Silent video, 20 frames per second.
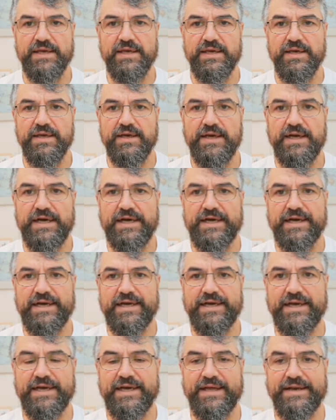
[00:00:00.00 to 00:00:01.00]

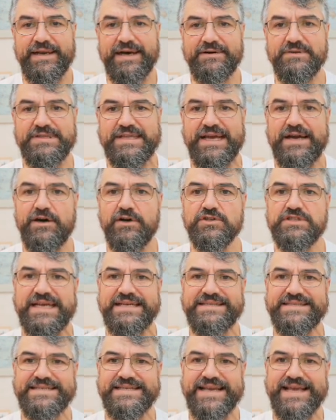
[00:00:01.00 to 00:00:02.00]
Now the
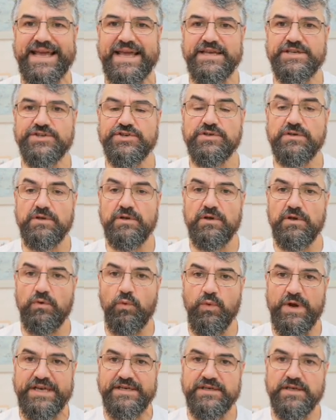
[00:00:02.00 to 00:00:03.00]
authentication
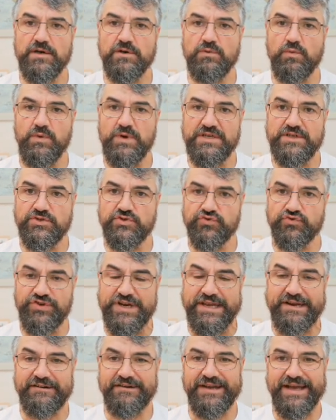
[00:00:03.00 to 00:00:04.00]
window will
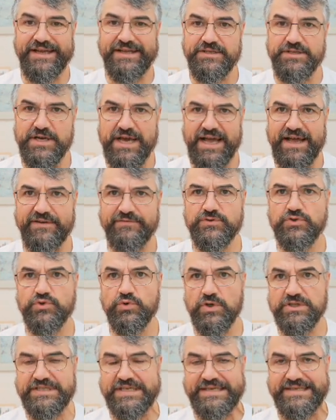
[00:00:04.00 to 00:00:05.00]
trigger, and you have to
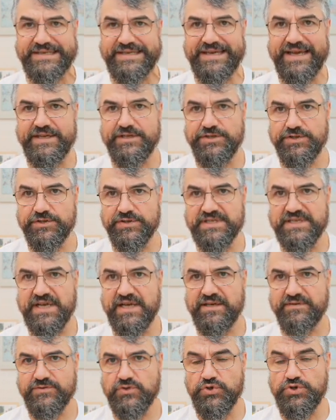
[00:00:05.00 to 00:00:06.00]
authenticate
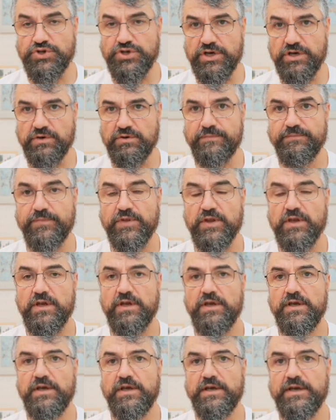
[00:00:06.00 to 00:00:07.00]
yourself to your
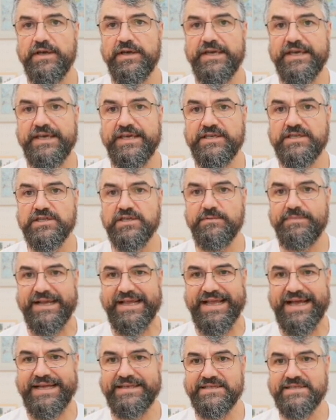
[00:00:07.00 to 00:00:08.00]
GitHub
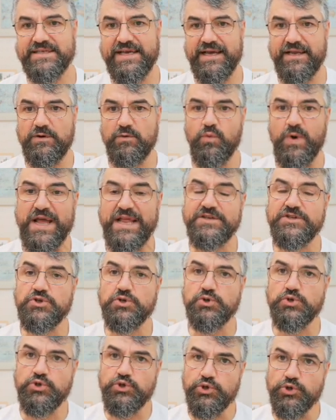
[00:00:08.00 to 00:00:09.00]
account. And when you
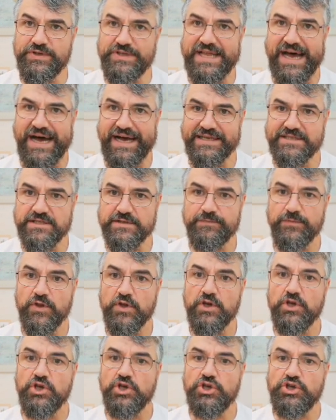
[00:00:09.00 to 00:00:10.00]
do that,
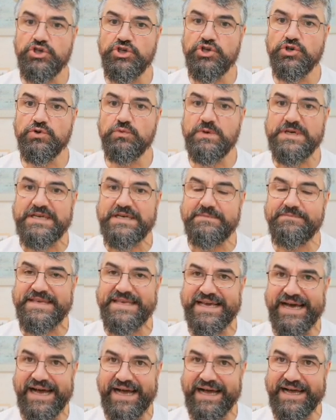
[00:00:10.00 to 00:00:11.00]
you will be
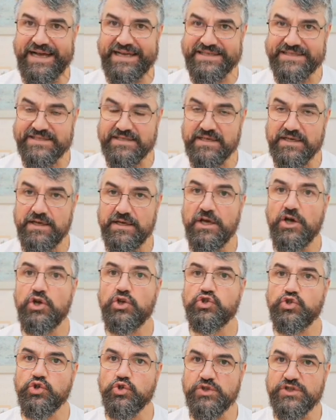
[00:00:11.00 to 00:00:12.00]
asked
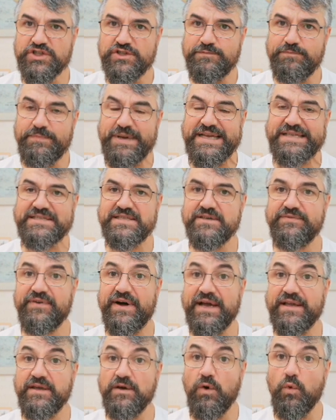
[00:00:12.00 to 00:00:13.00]
to
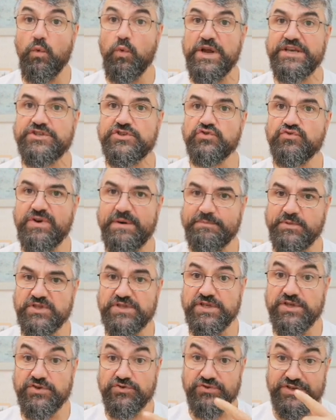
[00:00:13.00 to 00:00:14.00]
specify which
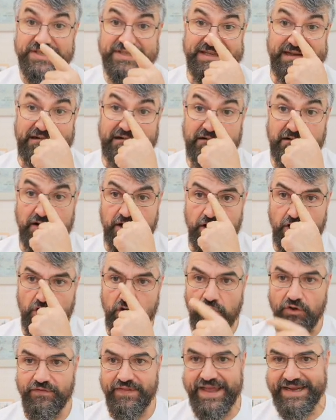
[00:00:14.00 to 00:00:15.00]
repositories are
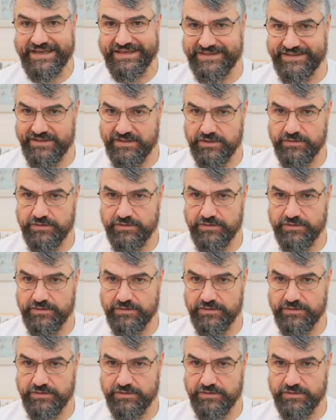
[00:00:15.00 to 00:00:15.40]
connected.